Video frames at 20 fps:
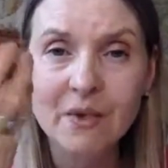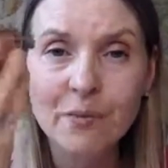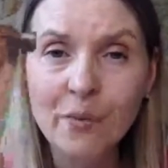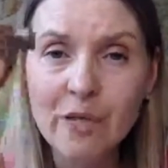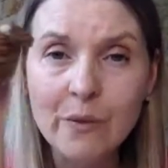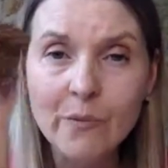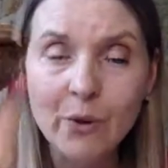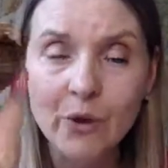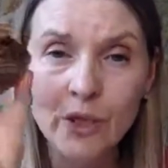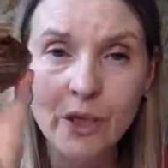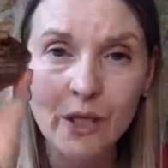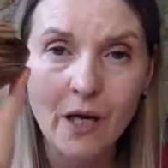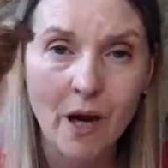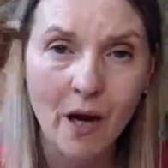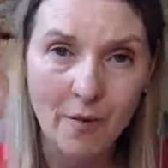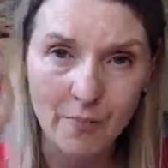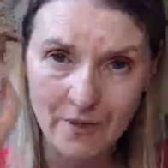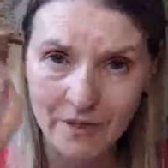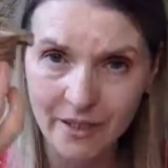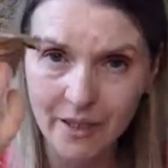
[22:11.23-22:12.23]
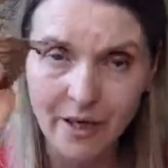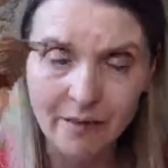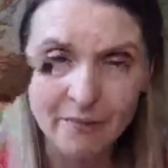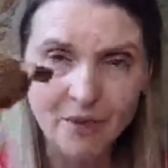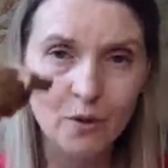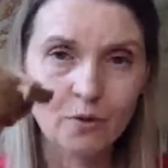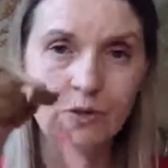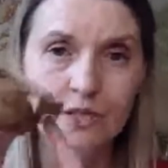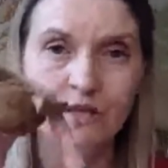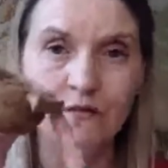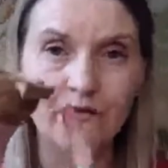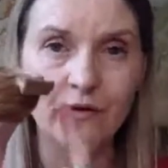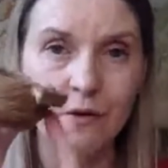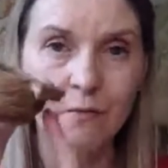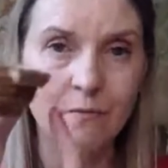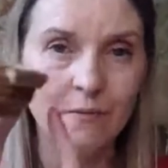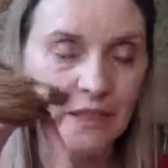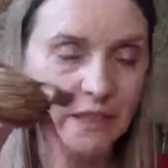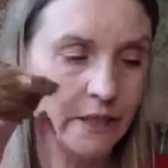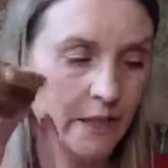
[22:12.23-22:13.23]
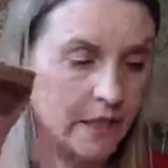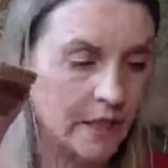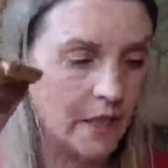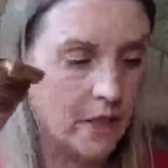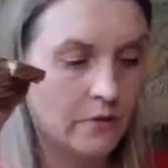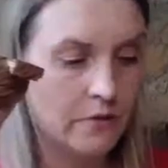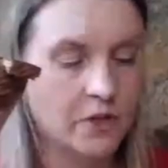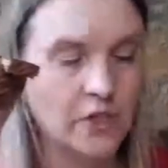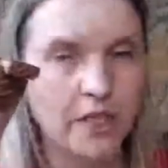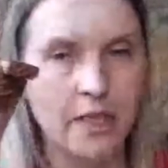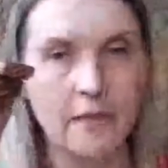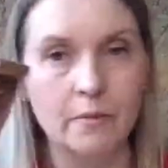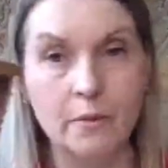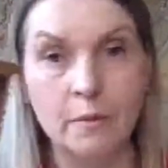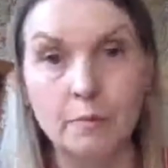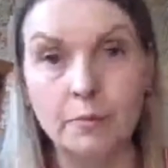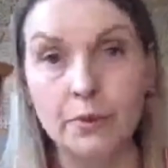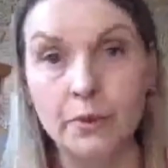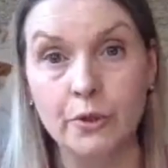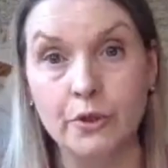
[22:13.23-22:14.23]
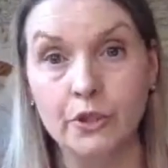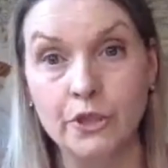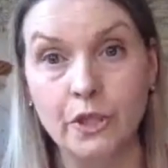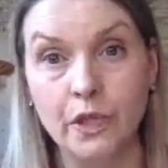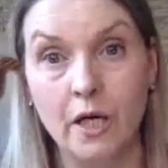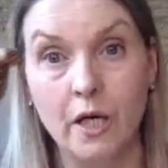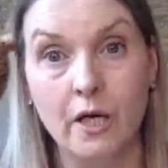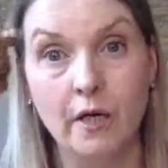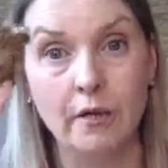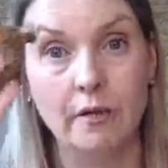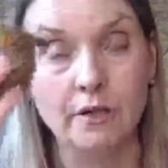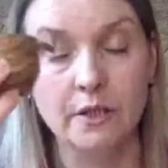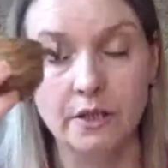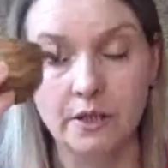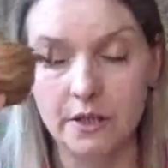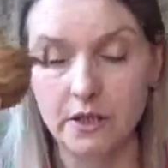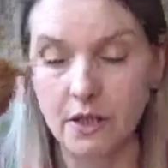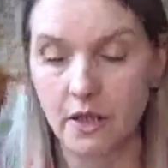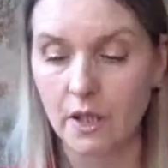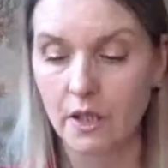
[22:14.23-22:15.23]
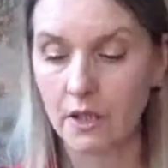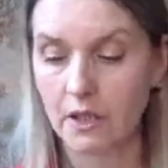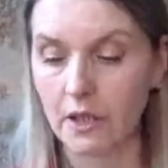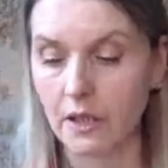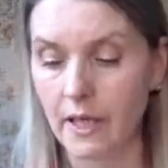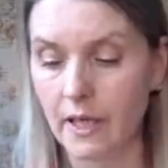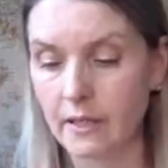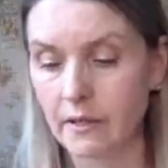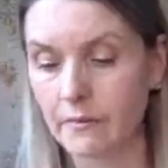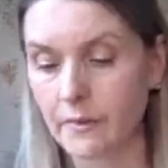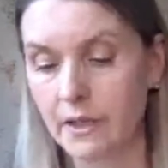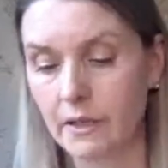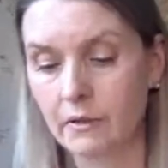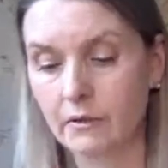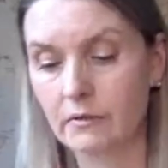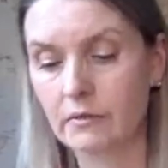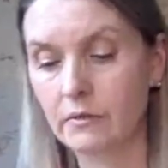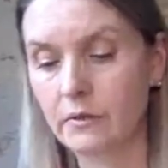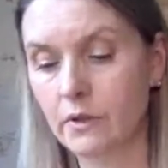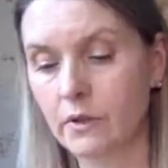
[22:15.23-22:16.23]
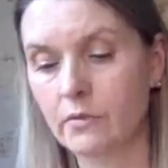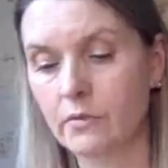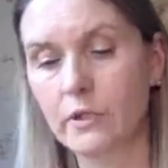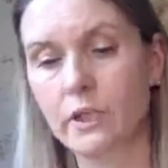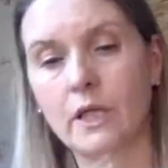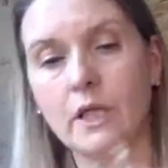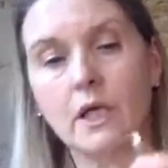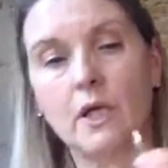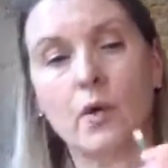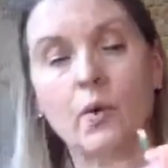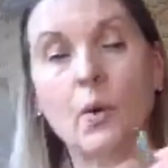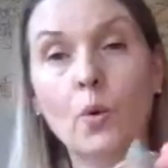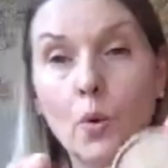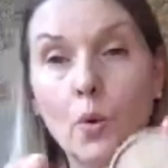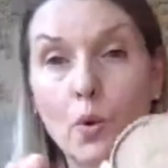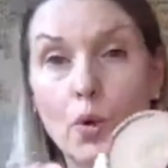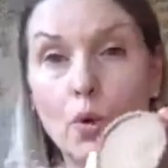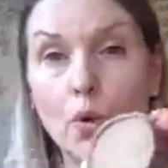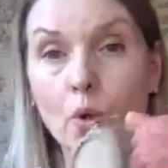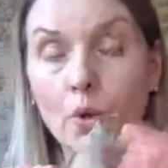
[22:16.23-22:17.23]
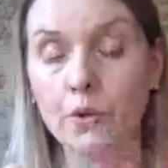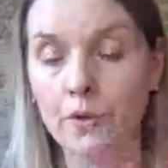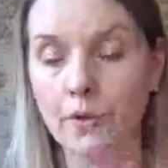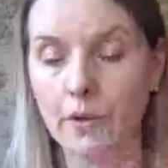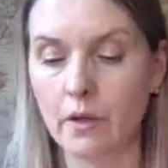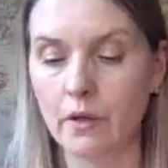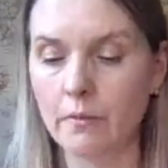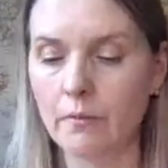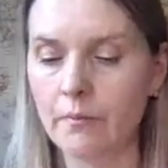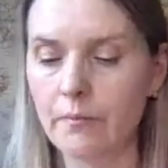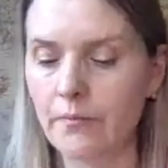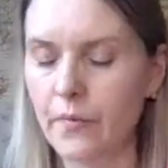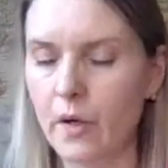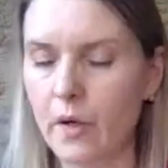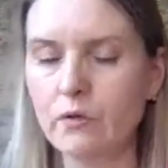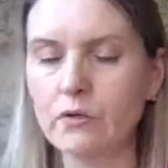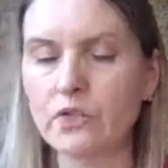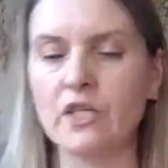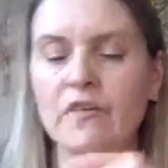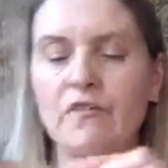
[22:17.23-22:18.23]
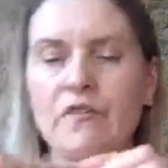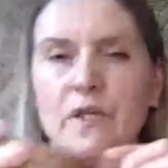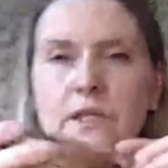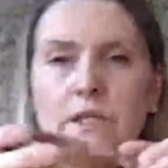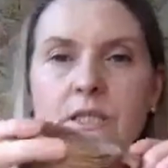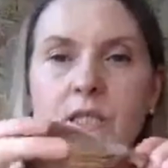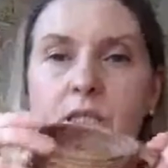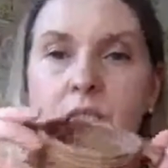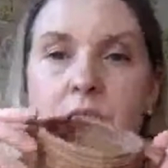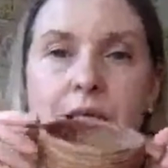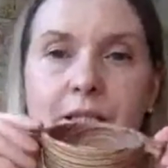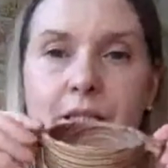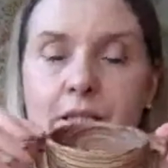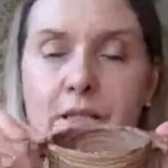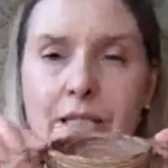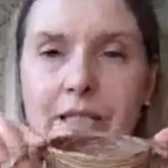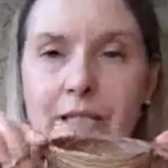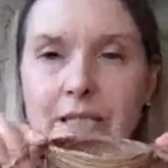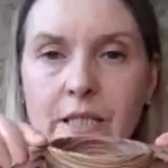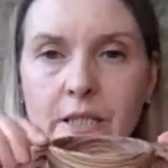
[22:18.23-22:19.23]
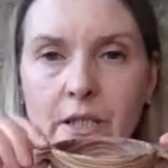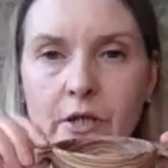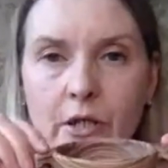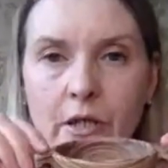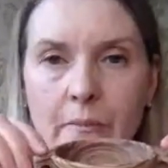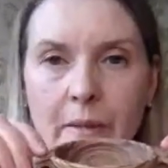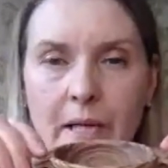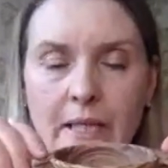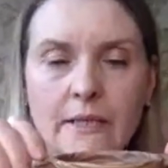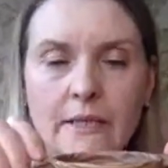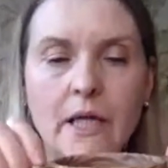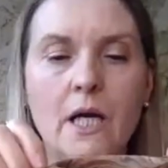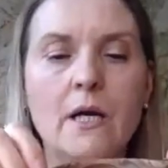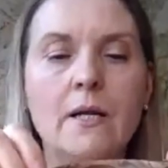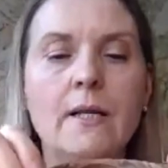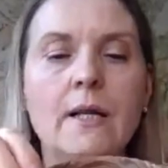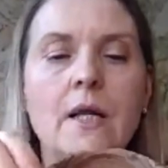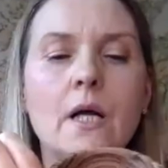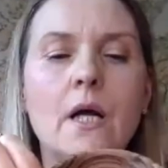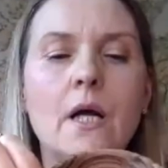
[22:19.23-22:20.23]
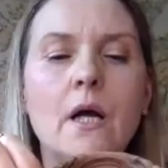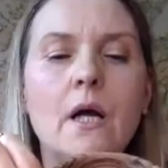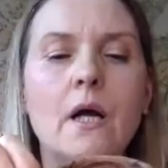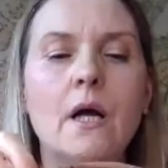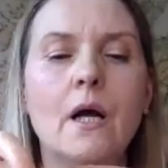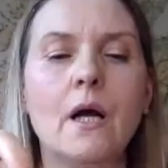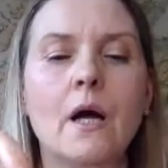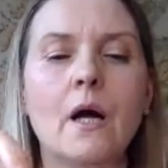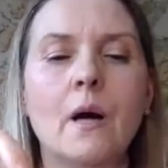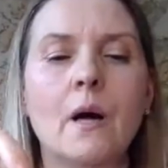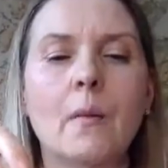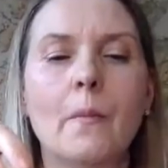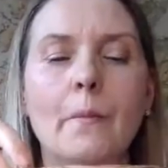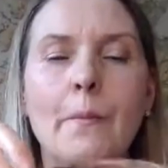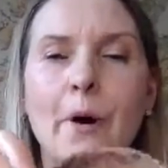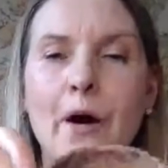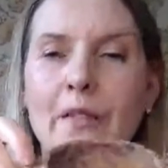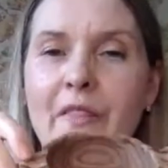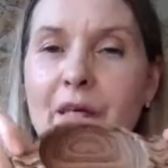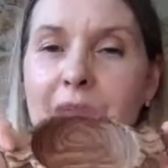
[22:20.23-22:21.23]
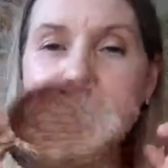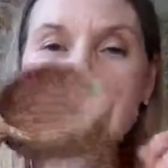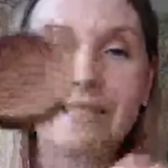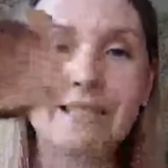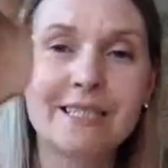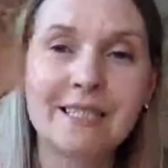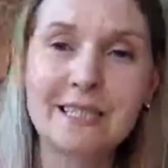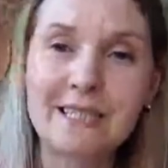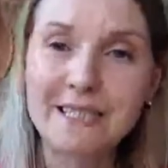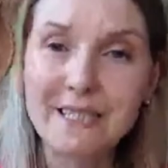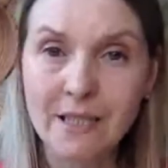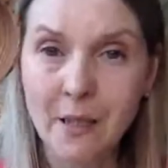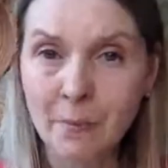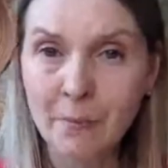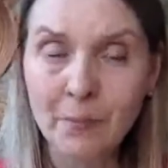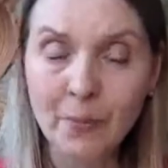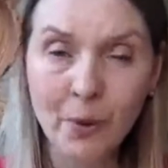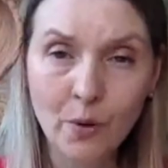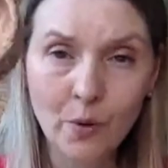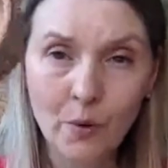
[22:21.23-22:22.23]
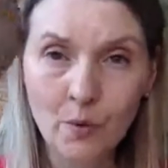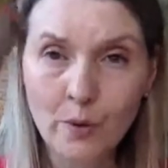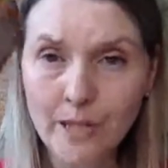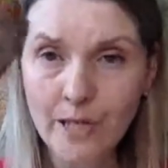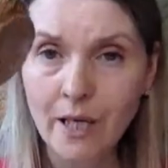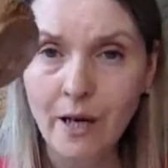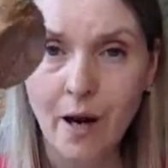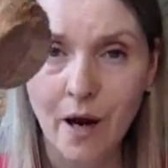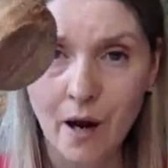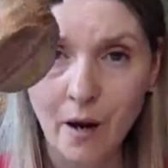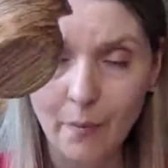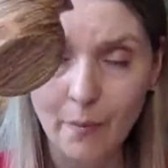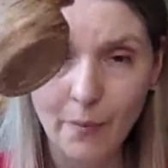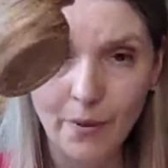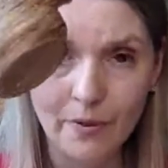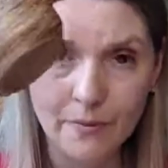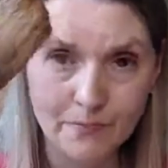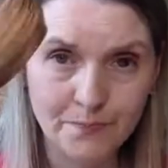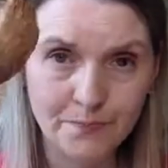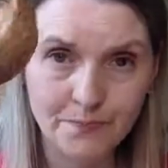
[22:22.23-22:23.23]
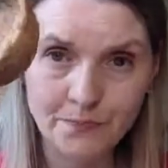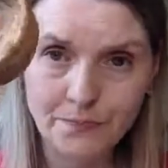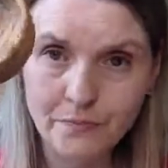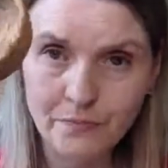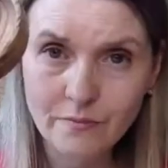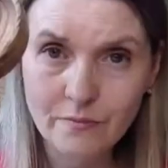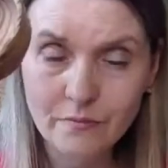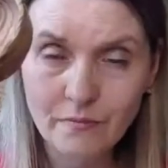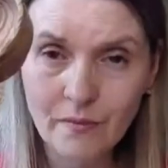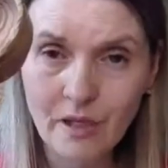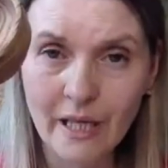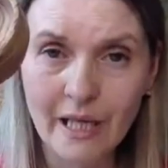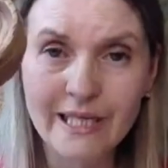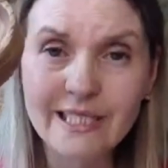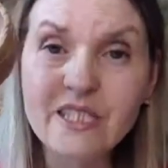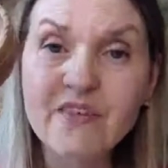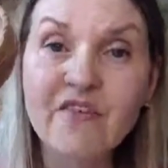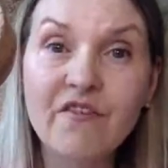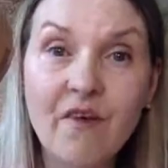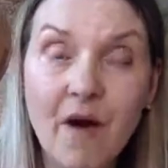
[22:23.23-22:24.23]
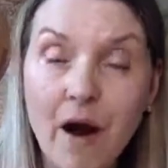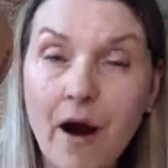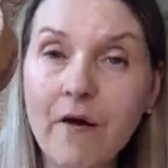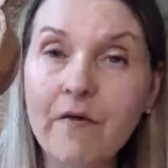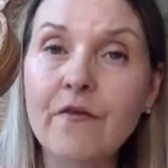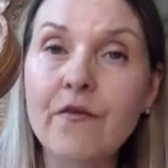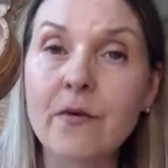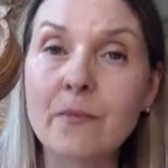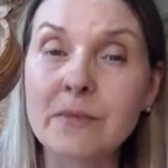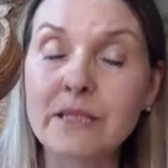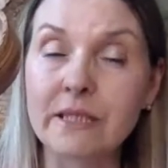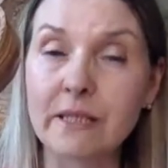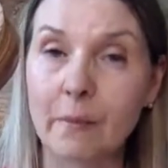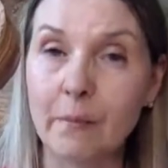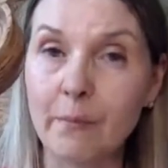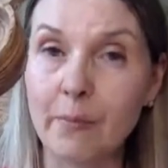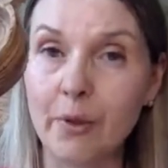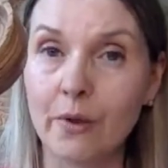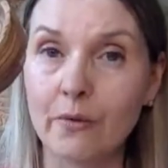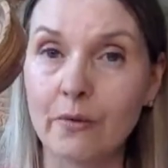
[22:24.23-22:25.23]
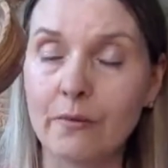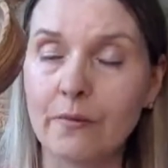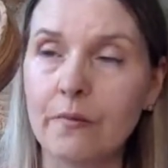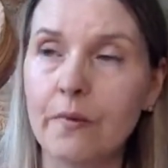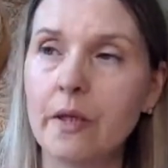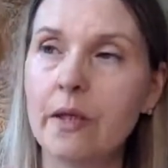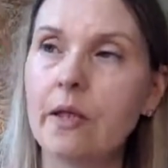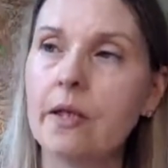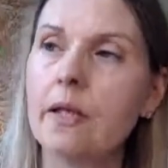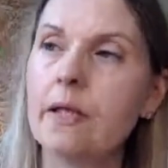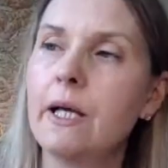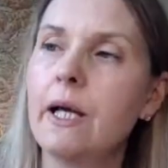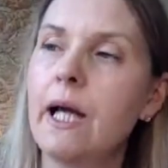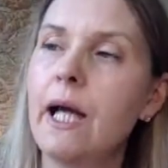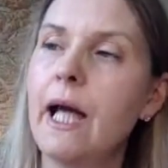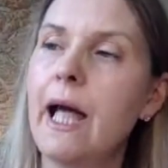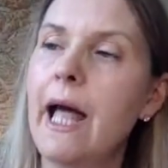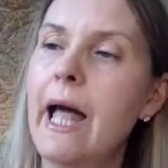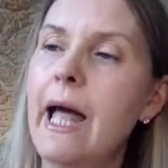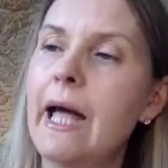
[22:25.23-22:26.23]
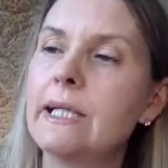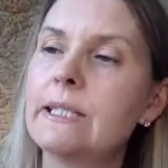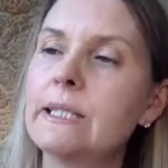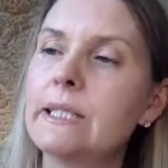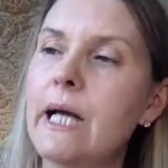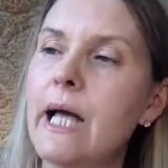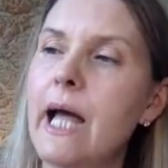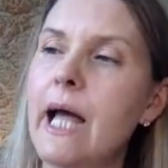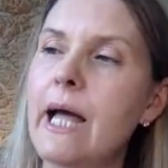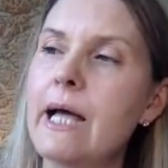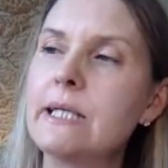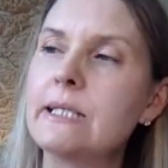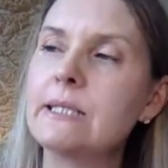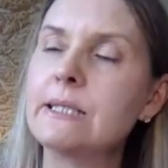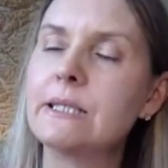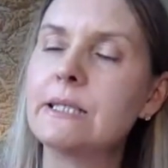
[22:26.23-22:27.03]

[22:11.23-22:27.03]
wooden cup, and they come in all different materials. You get them in pewter, and you get them in, you can get oak on them, all different. That doesn't really matter. But this simple wee cup is far from simple. It is